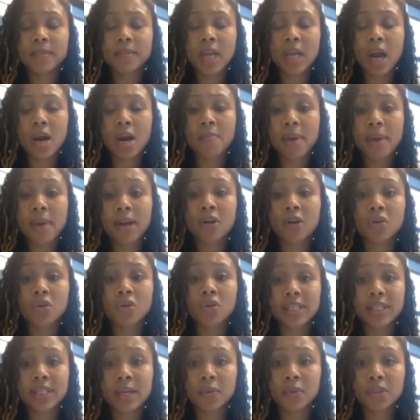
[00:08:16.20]
medical
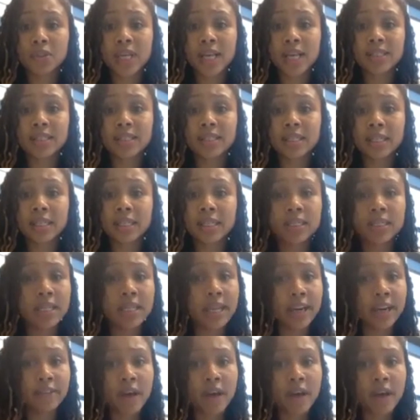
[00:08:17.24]
testing. It's a
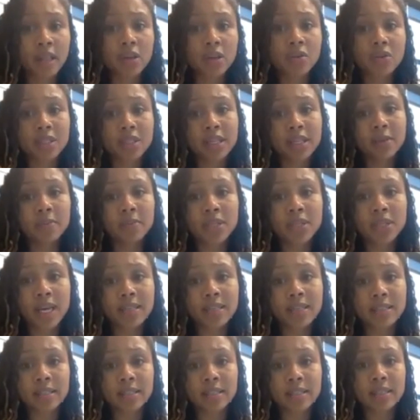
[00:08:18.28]
hair follicle sample
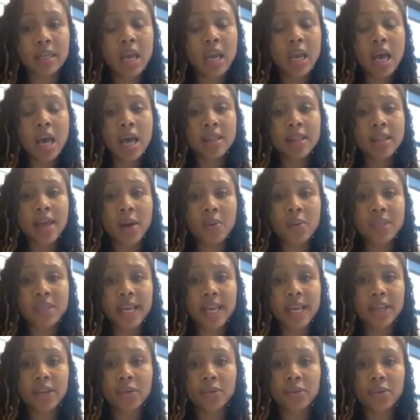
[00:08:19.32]
testing that we
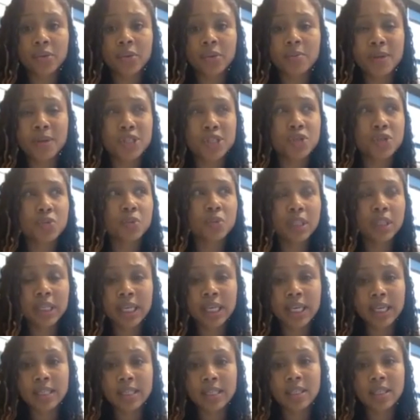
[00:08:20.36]
take you through, but it's really
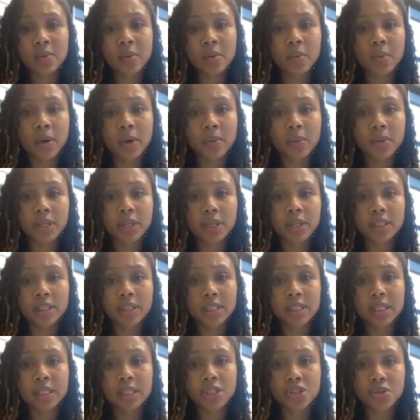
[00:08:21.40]
easy. We work with the
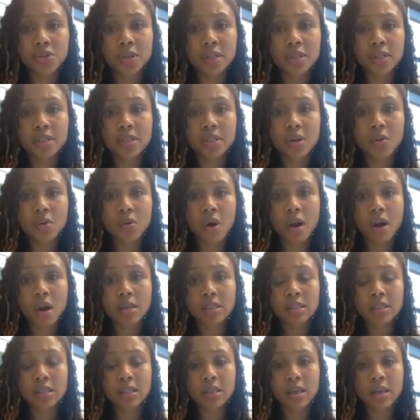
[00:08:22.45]
Concentras
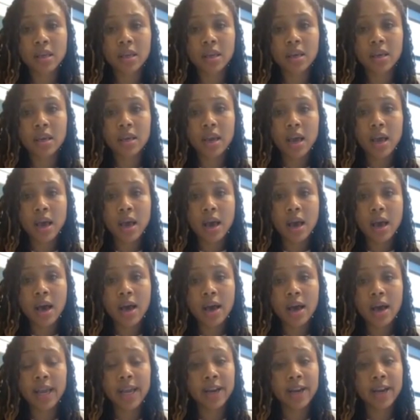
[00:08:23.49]
across the
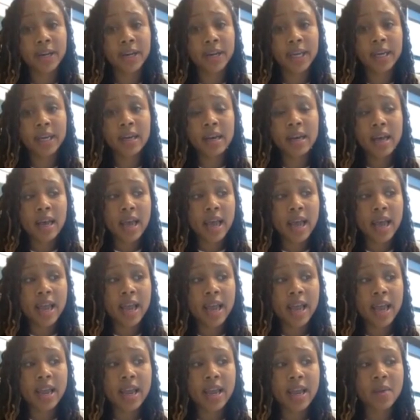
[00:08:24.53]
area,
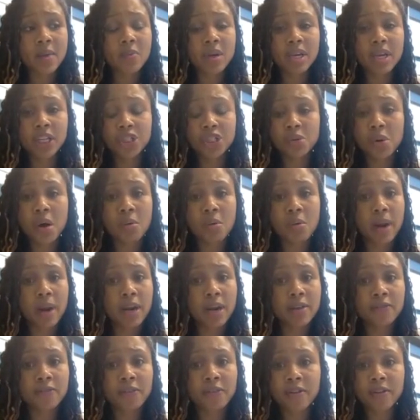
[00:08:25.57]
and we get you all ready
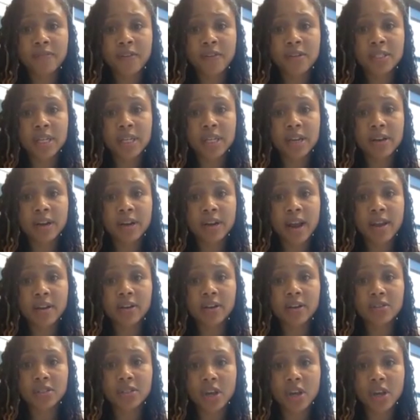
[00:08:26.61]
for your first day here at
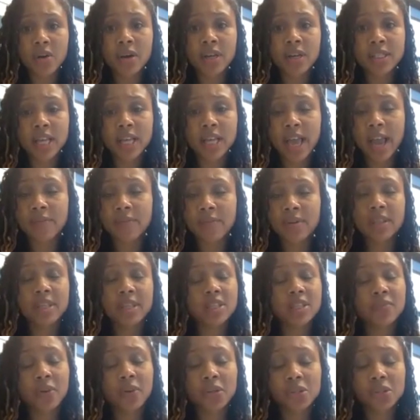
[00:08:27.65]
Geico. So it's
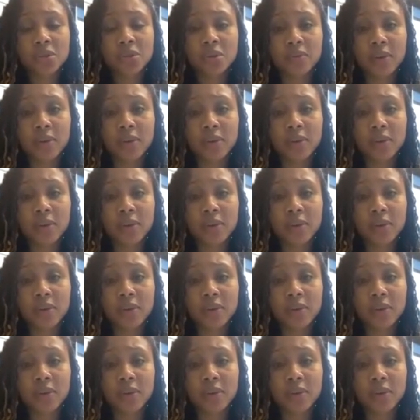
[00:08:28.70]
everything's virtual.